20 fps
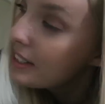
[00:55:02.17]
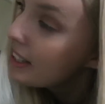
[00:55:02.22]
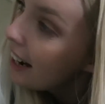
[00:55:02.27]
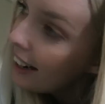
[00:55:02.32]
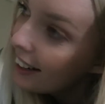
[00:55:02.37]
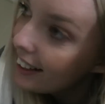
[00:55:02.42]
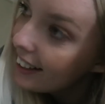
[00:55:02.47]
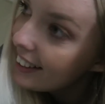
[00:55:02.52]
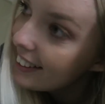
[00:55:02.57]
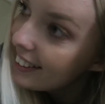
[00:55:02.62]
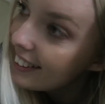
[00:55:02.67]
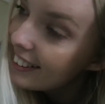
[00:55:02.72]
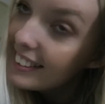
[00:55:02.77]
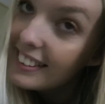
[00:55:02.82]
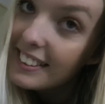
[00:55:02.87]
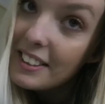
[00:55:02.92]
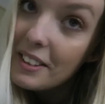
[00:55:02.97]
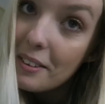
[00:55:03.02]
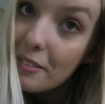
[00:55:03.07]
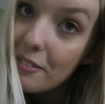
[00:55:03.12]
tired.
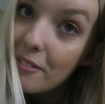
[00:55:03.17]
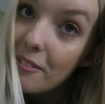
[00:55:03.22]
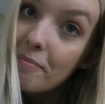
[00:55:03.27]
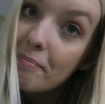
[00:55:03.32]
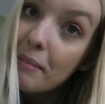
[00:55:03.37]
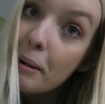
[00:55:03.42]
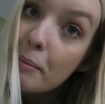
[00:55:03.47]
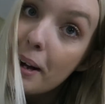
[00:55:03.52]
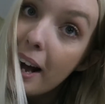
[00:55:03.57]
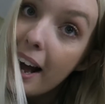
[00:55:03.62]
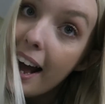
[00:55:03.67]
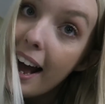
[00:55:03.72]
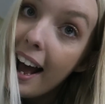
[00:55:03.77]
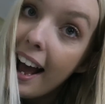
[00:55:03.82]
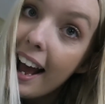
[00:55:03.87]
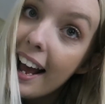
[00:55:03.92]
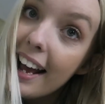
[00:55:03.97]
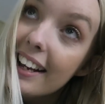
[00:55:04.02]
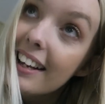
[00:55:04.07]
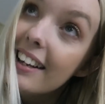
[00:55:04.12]
Bye
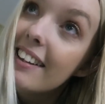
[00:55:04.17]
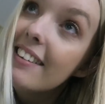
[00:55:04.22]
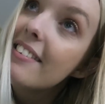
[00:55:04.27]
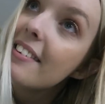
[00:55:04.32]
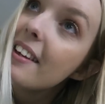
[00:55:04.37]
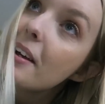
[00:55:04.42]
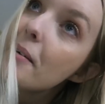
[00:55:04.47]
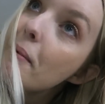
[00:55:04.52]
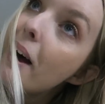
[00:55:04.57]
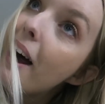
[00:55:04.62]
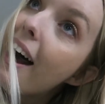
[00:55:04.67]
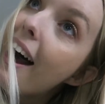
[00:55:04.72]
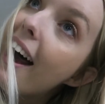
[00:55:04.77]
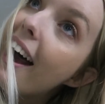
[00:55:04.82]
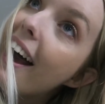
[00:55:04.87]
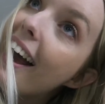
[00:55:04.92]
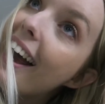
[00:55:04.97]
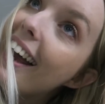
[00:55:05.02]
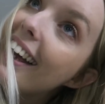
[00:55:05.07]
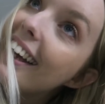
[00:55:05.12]
bye. Say
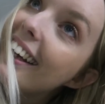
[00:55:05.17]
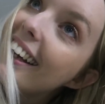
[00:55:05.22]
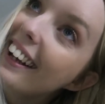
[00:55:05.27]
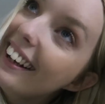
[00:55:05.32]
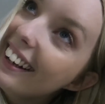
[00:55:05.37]
bye.